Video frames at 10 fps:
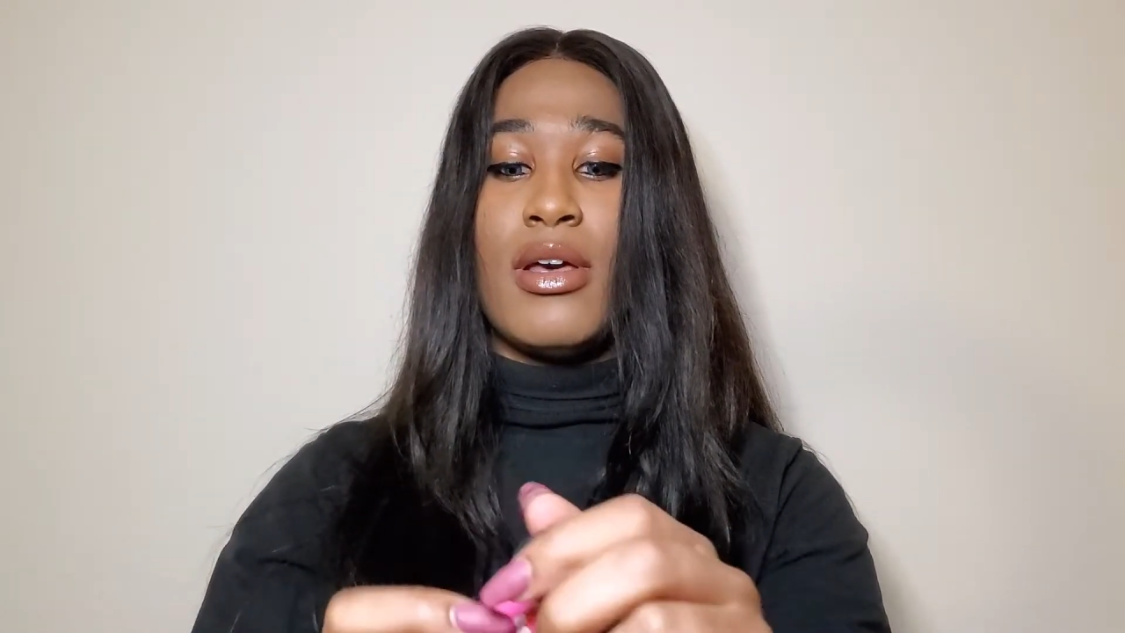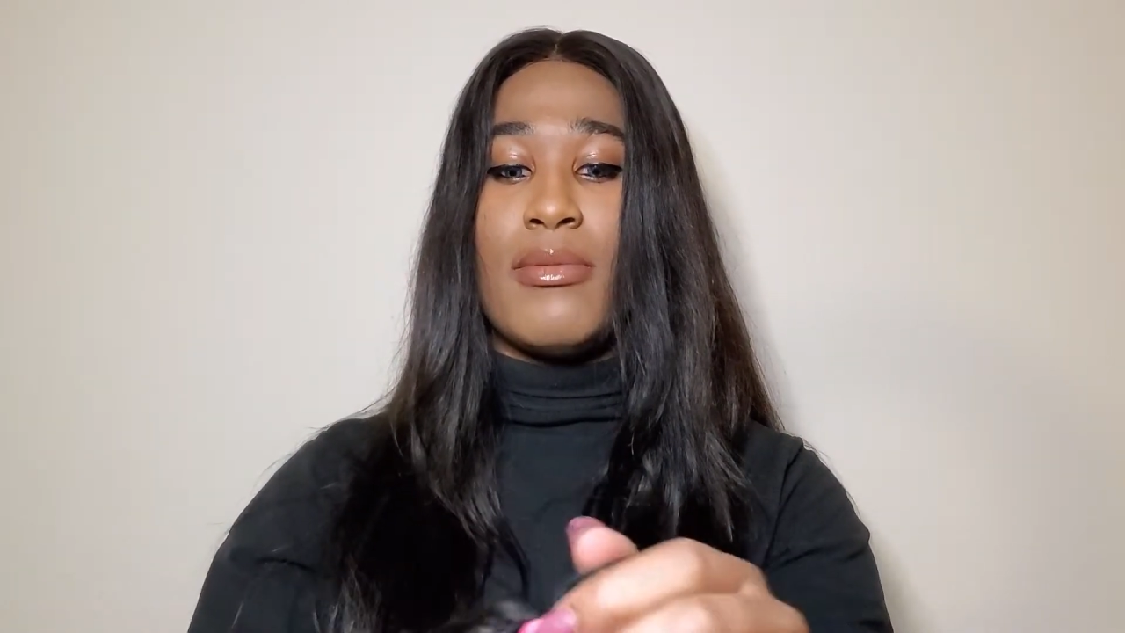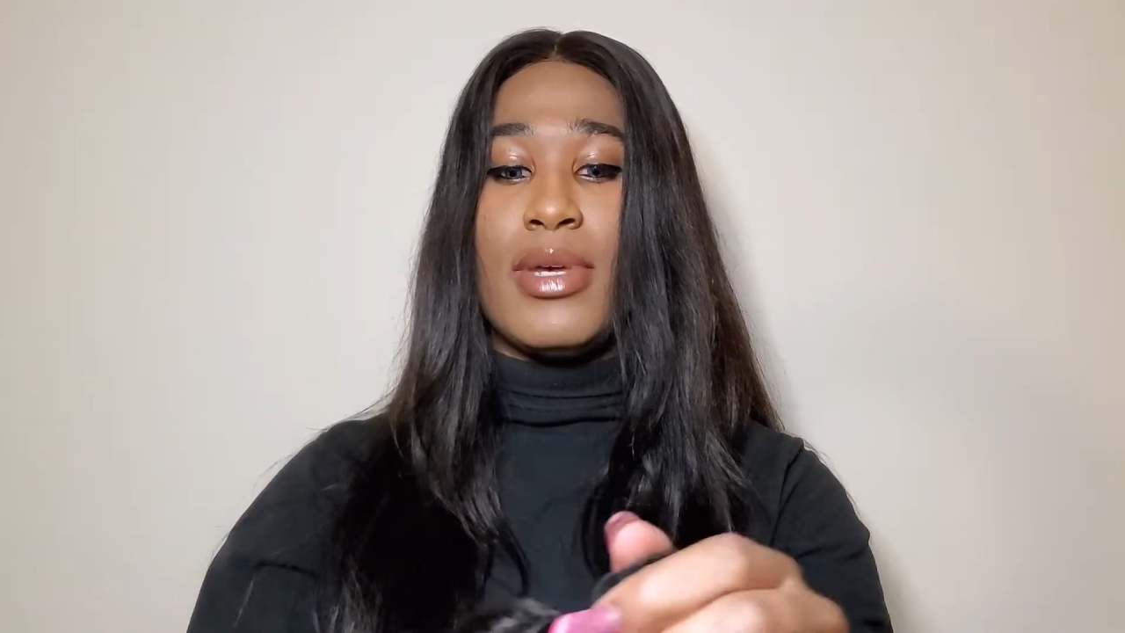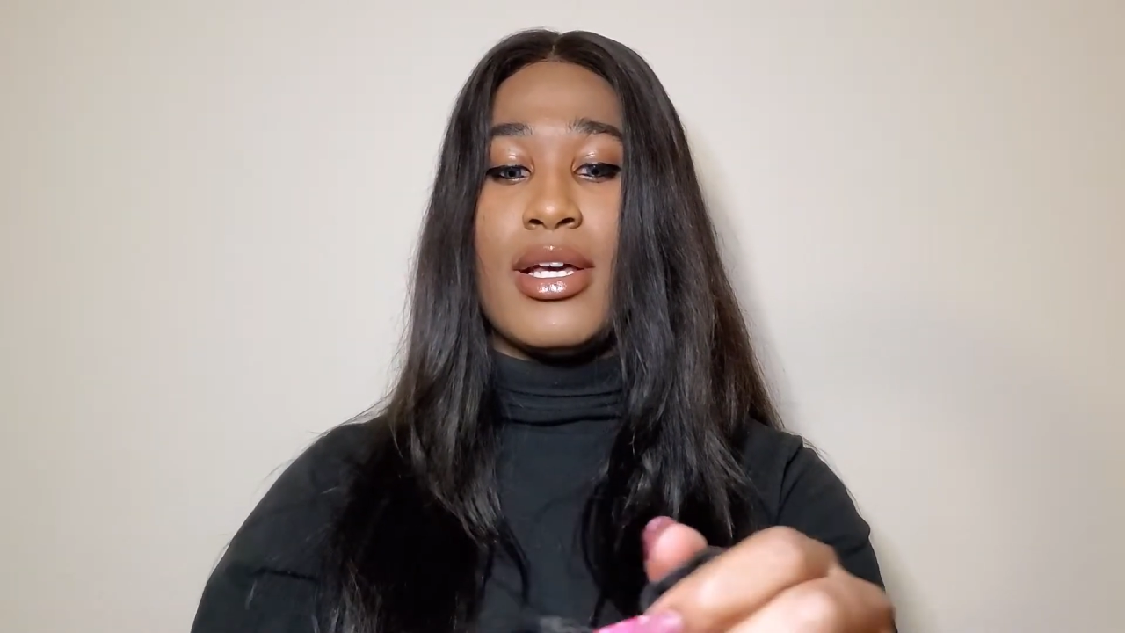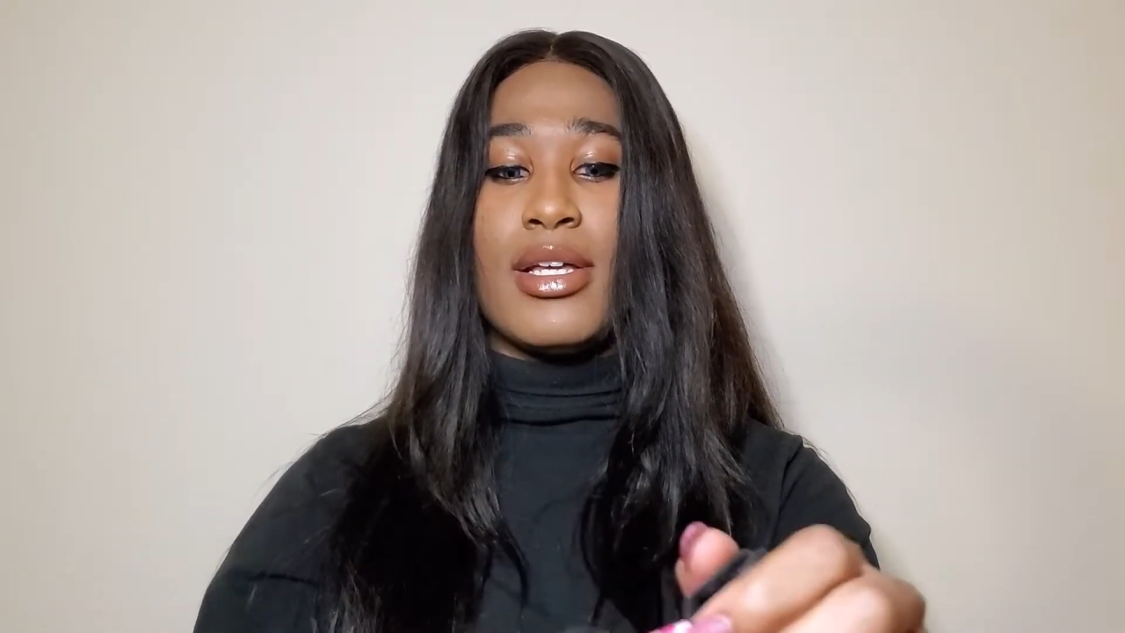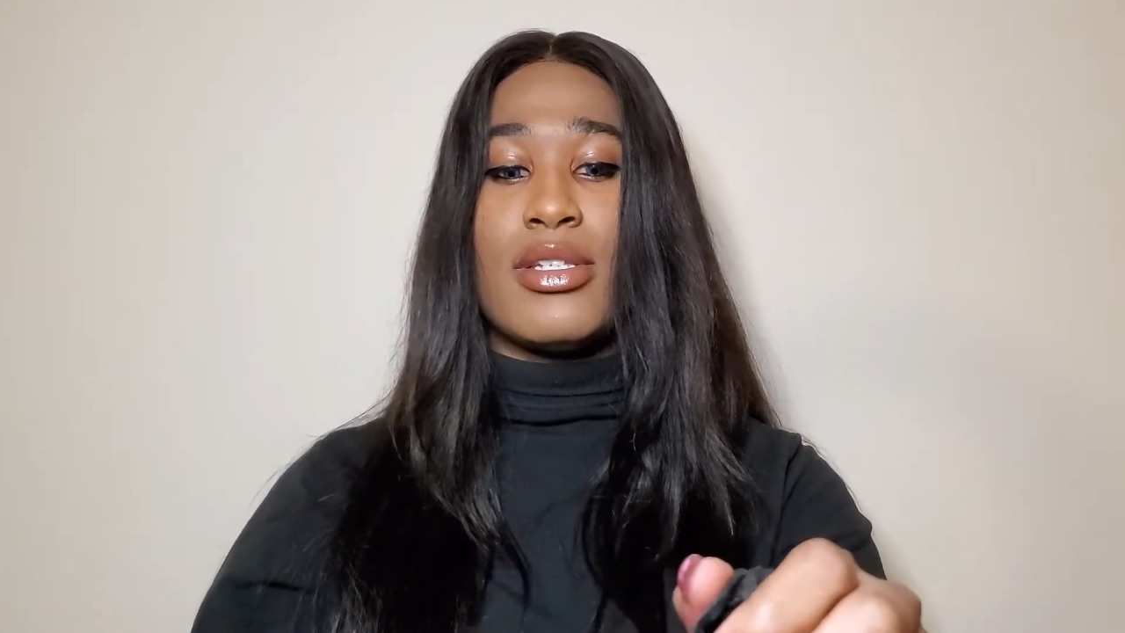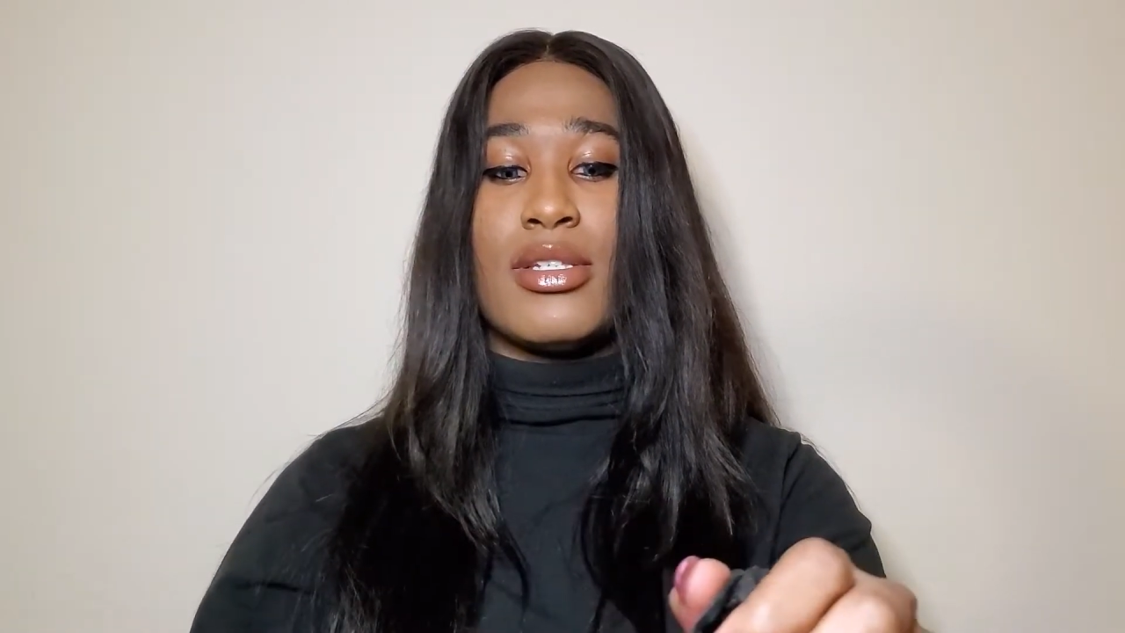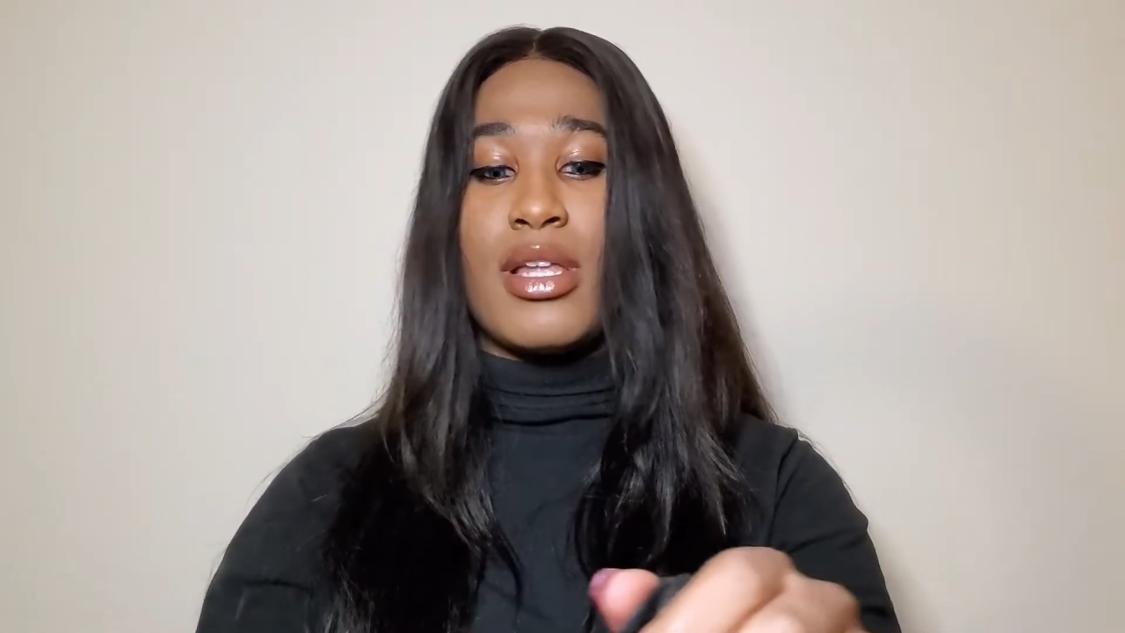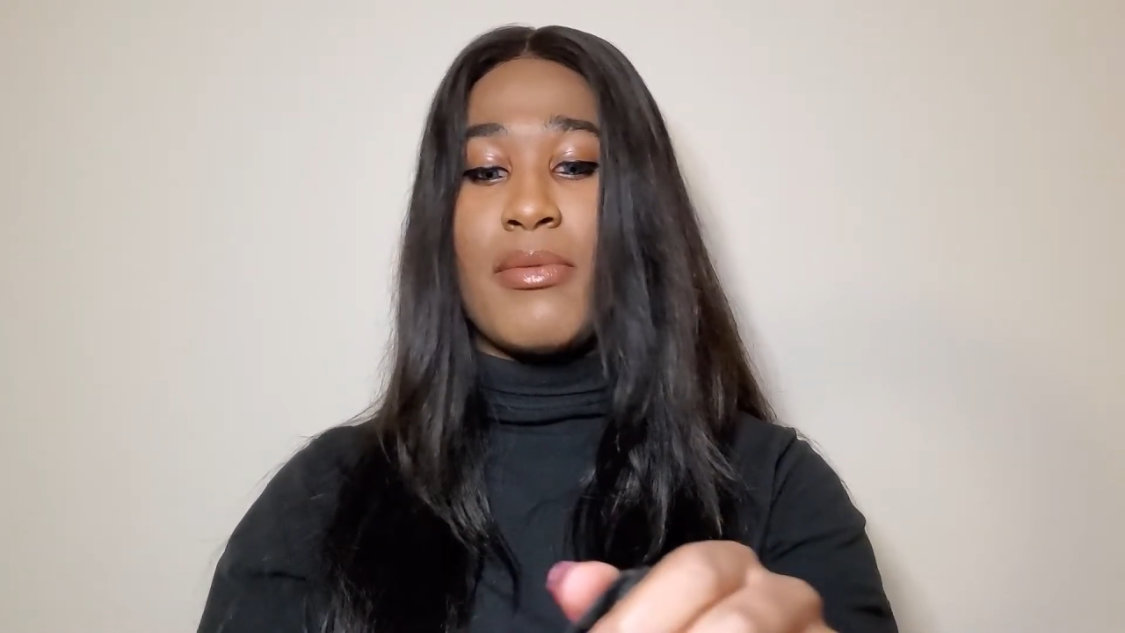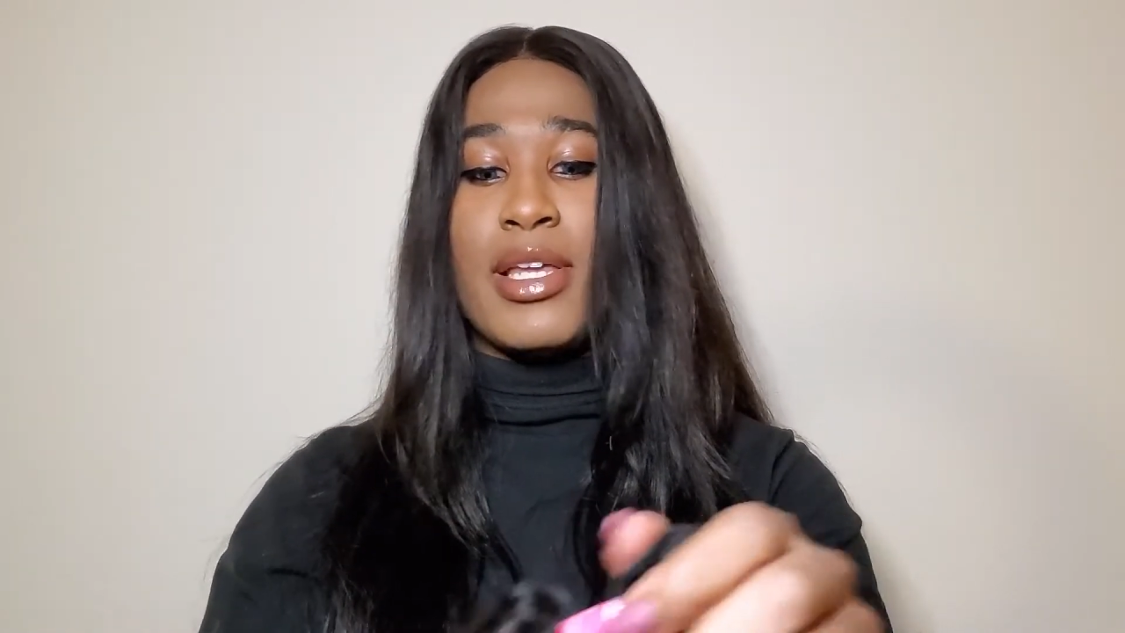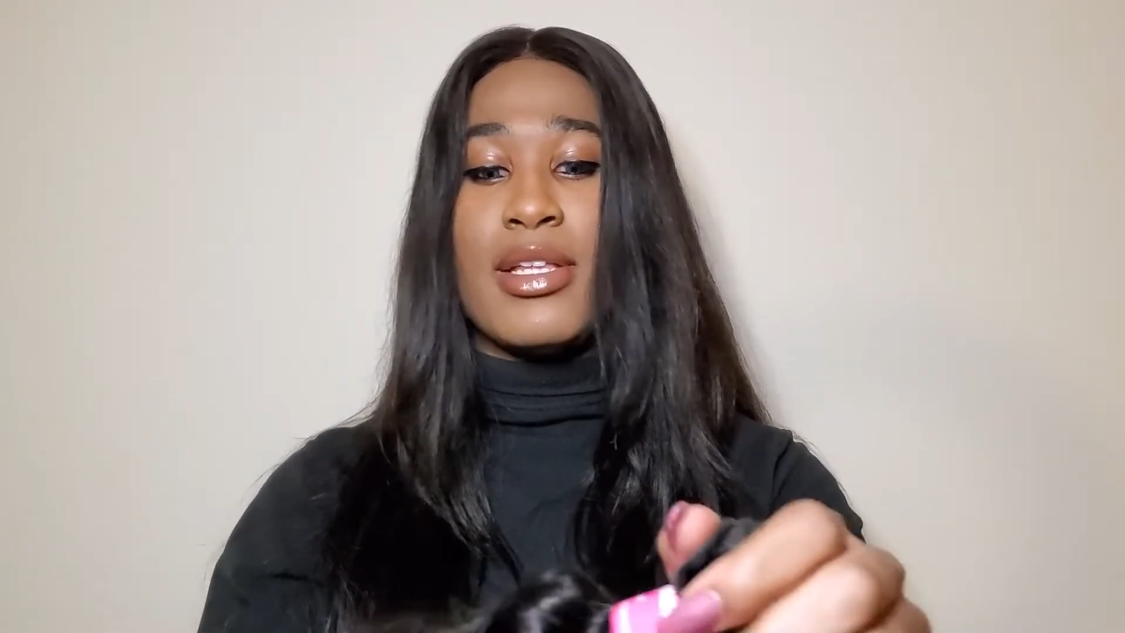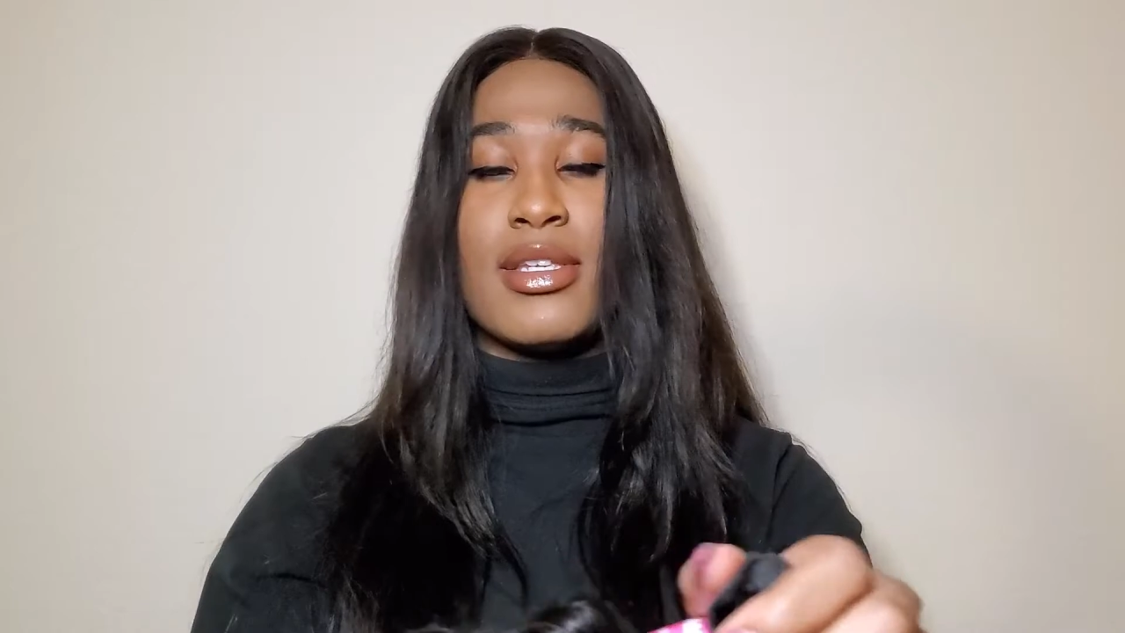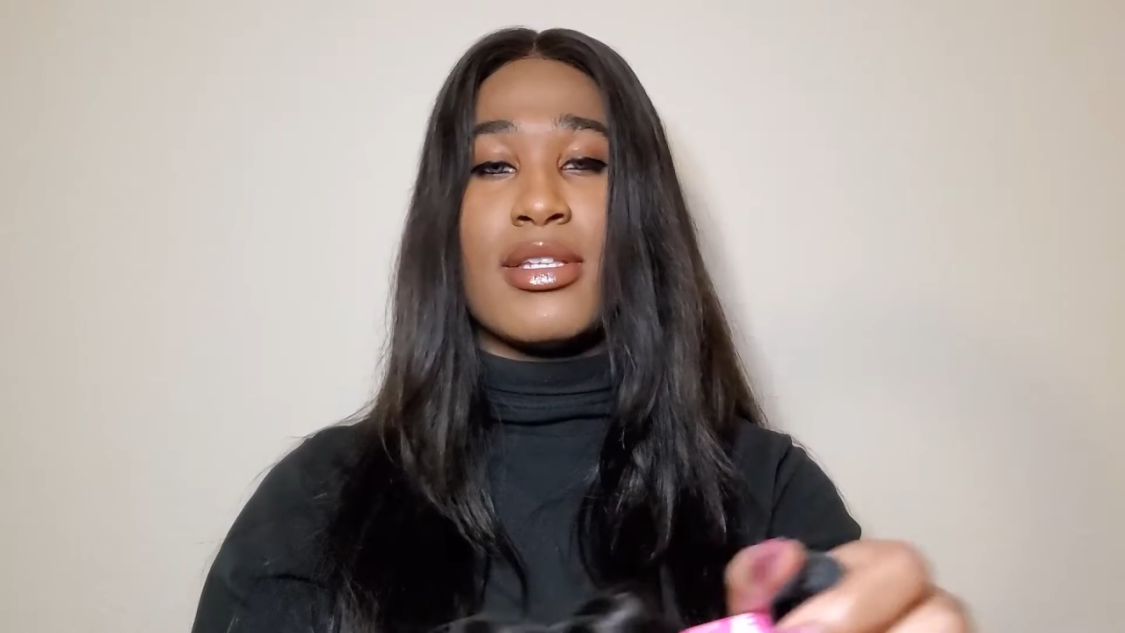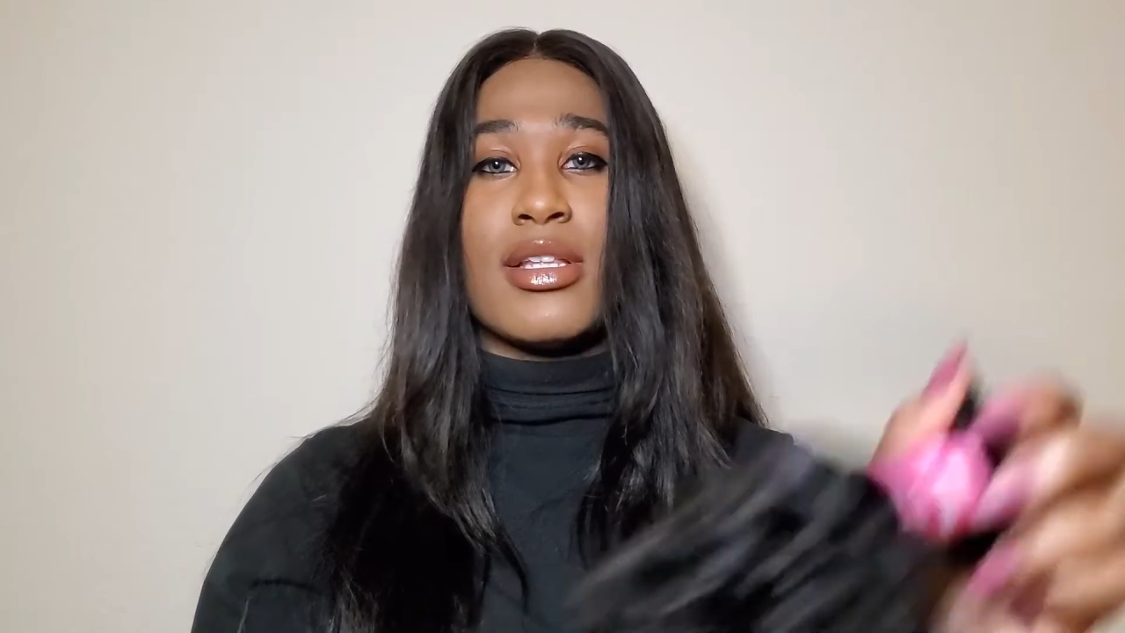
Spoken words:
because that means it's a